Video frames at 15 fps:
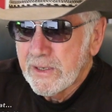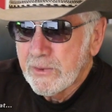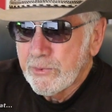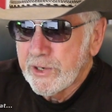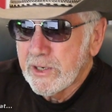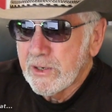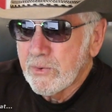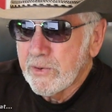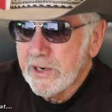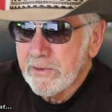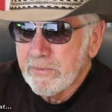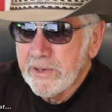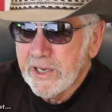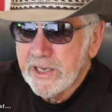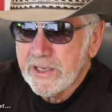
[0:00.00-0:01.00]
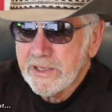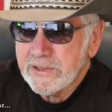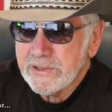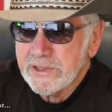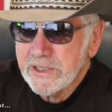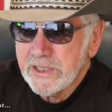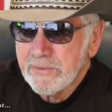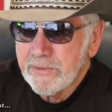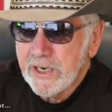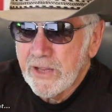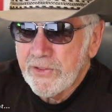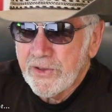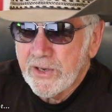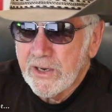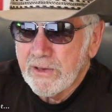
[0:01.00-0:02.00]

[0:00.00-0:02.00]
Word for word: We don't want to make it seem anything